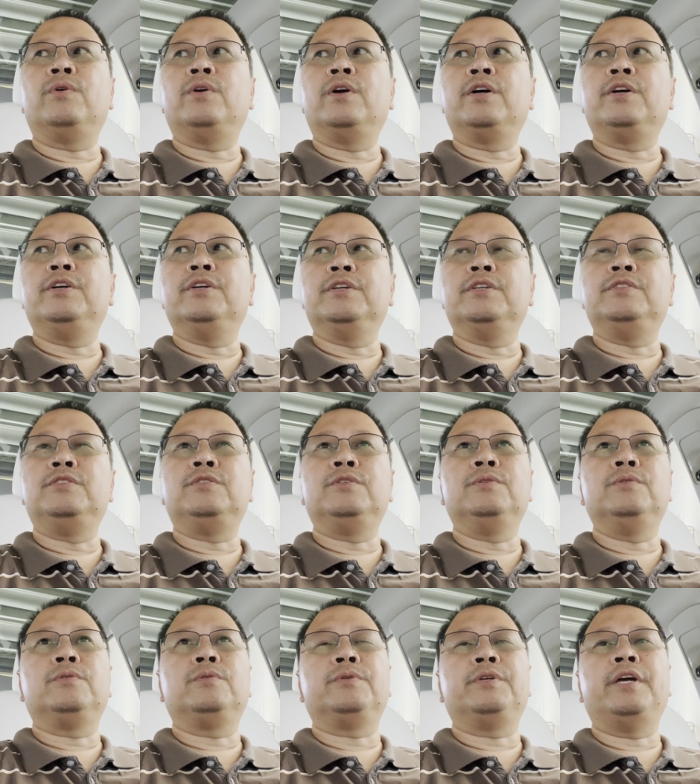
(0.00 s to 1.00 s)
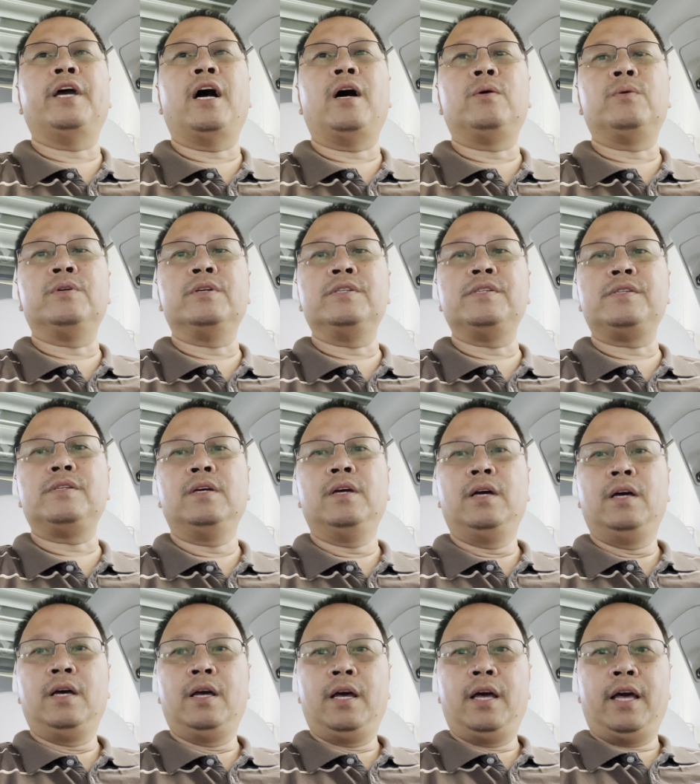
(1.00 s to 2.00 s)
a good 2-3 hours,
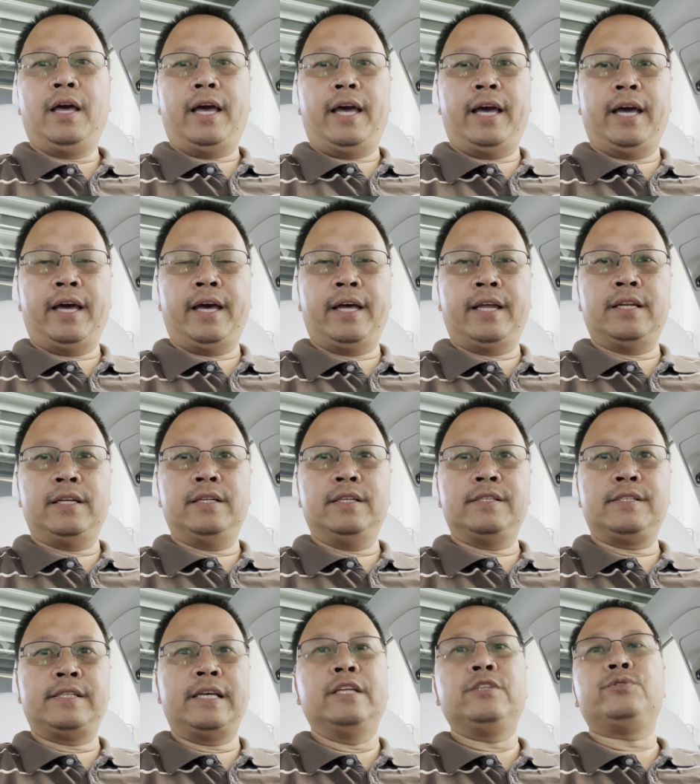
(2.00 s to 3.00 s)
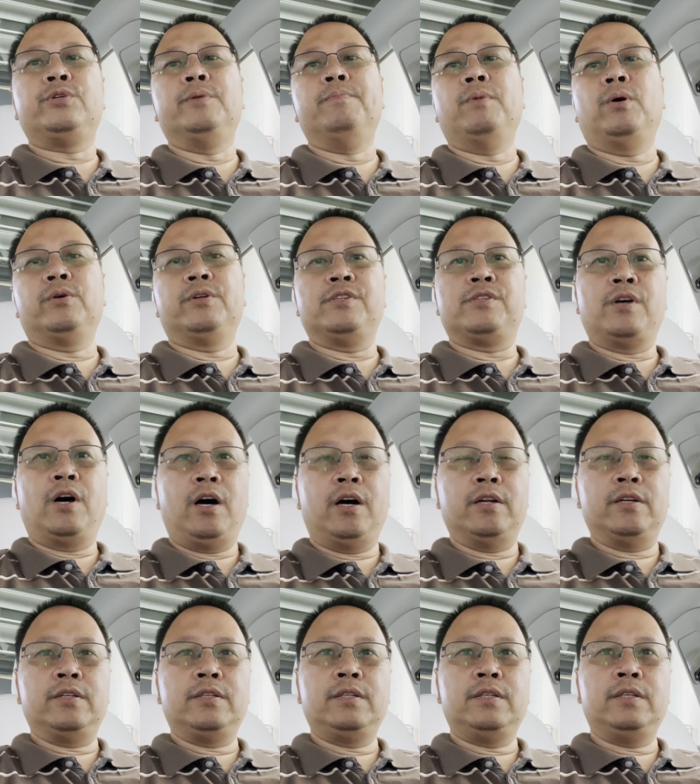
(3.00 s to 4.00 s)
and Sentry mode is
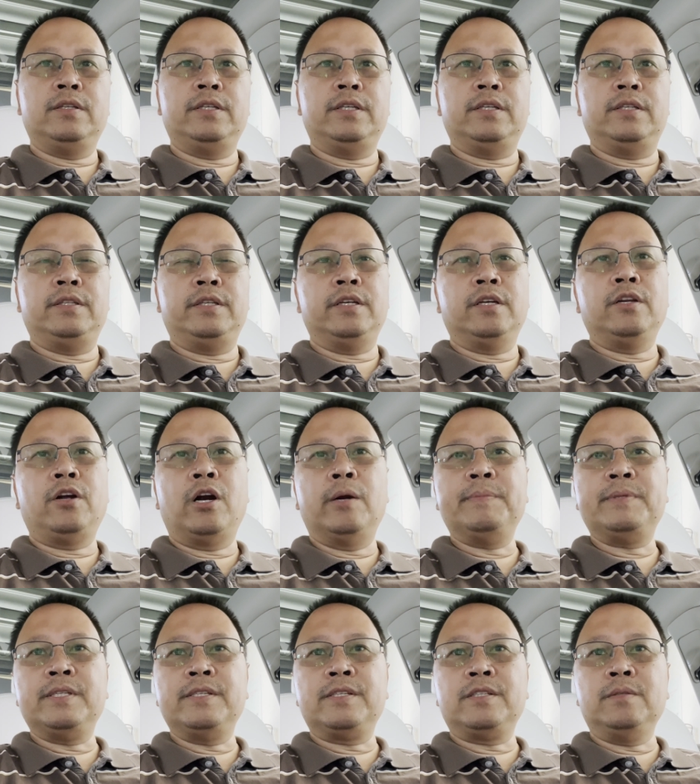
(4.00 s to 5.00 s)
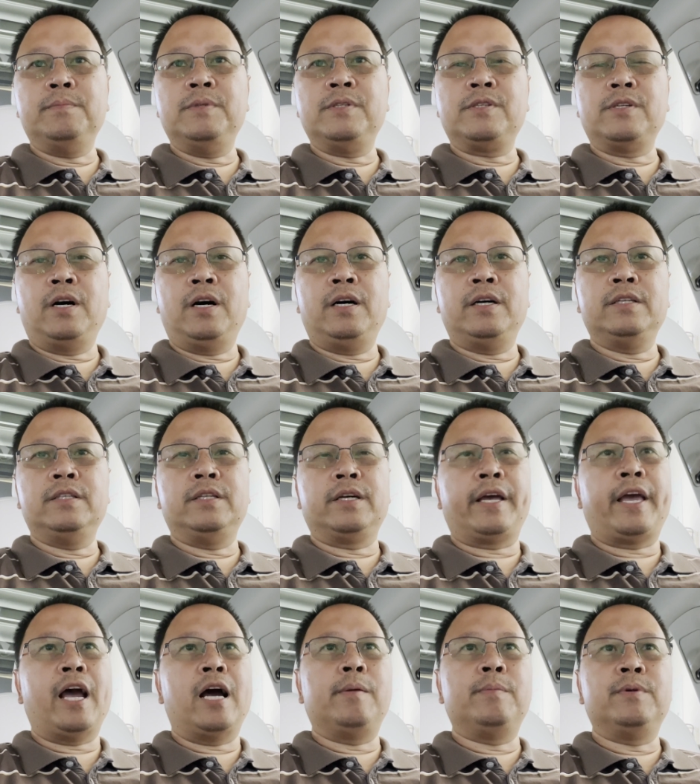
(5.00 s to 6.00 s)
on. The alarm system is on. The
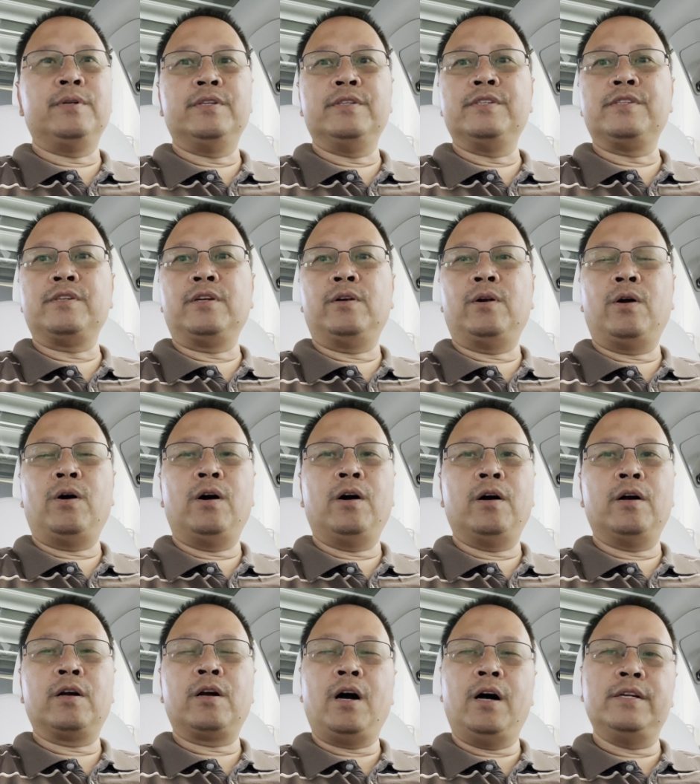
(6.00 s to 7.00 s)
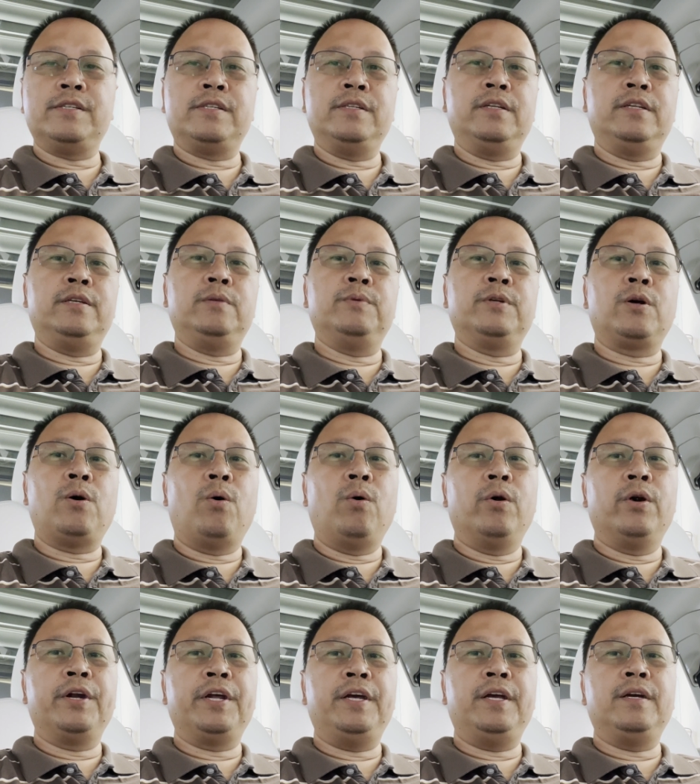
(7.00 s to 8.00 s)
cameras are constantly
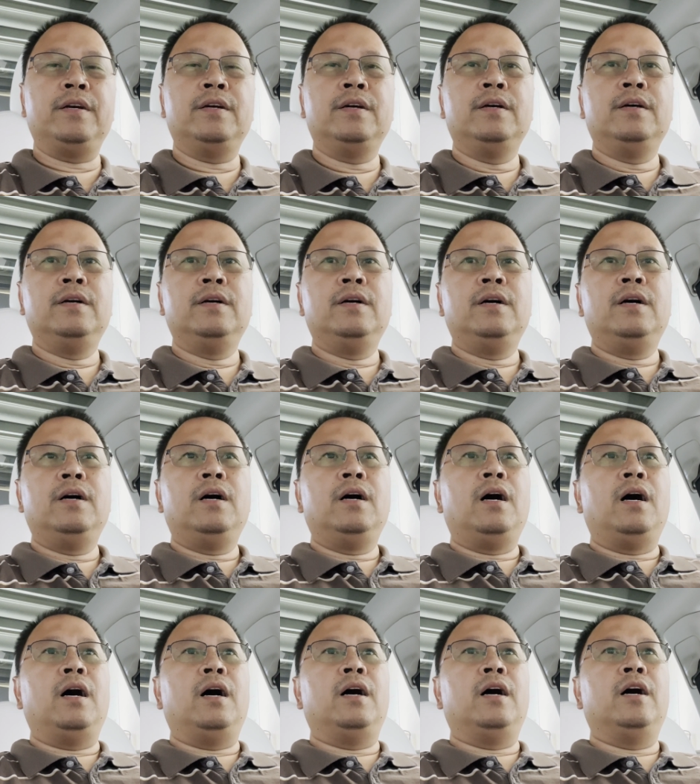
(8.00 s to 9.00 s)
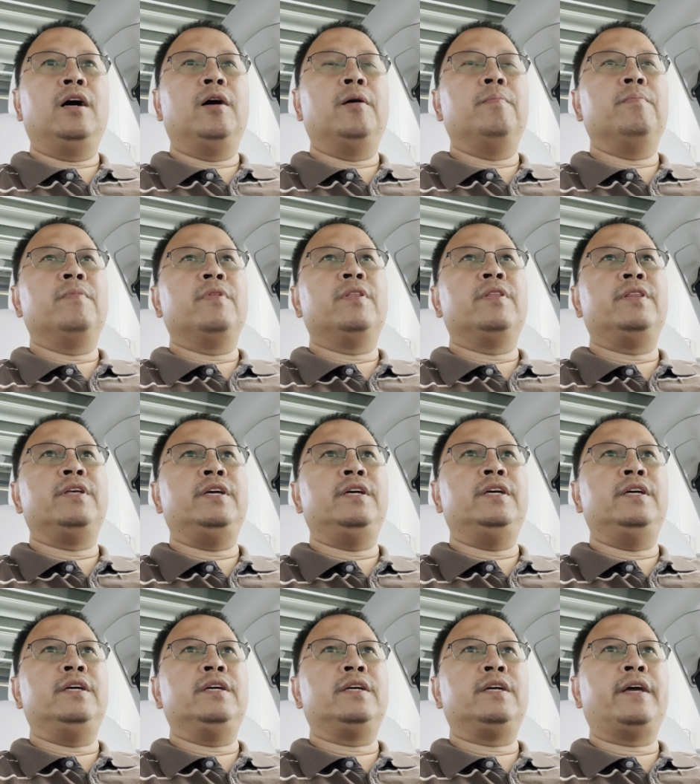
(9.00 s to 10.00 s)
recording.
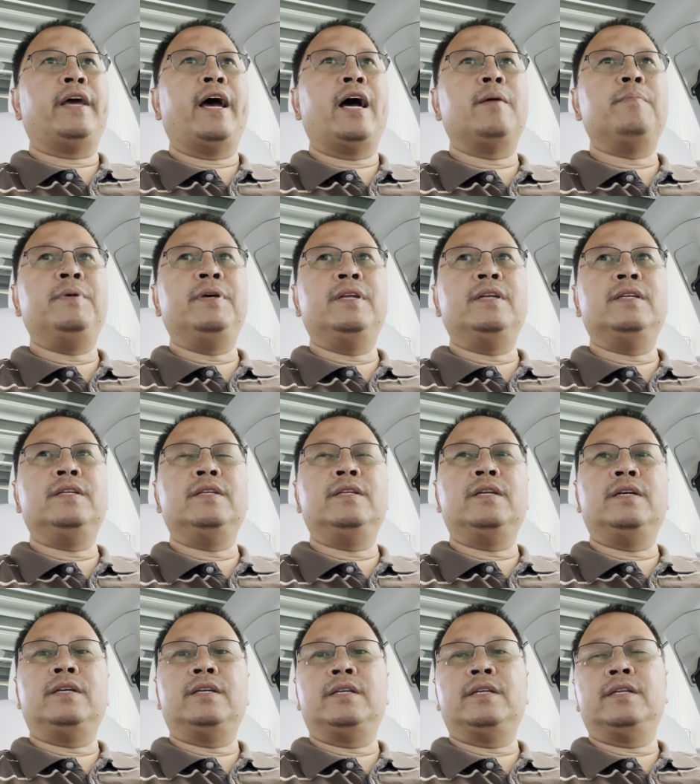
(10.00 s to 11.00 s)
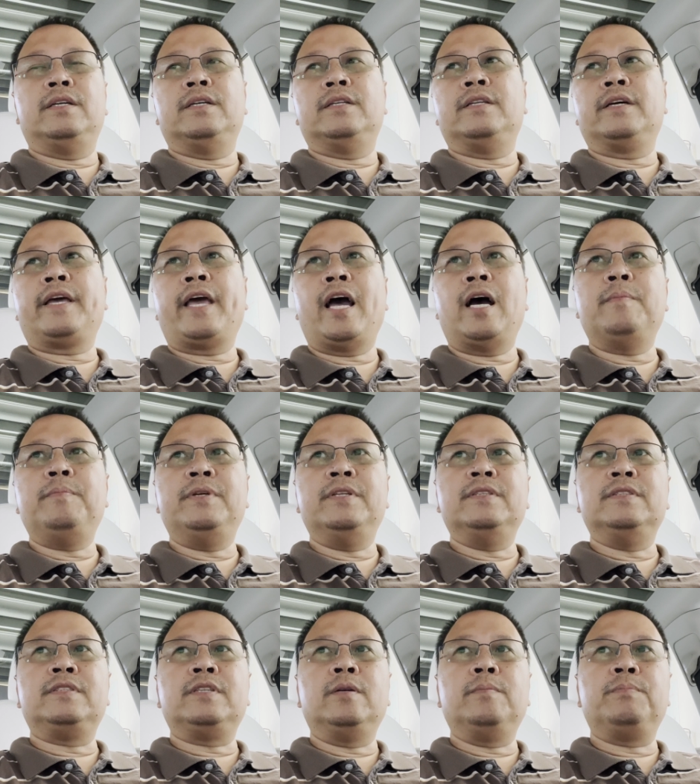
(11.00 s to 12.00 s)
The
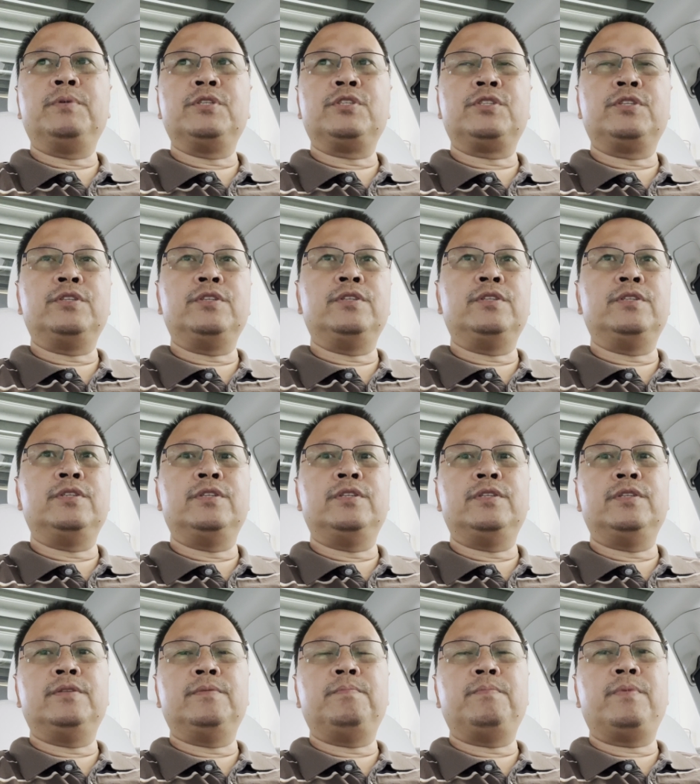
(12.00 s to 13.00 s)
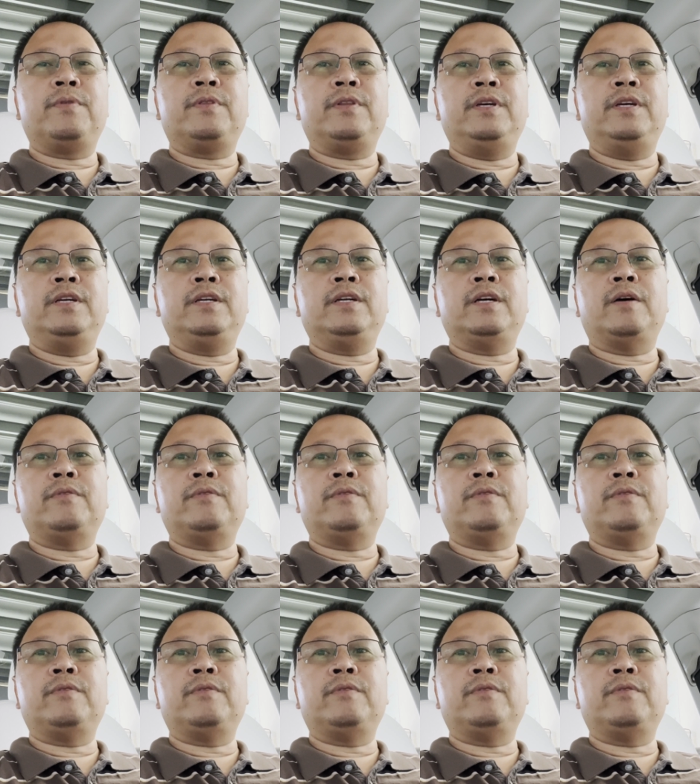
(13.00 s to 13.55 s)
cabin temperature thing, I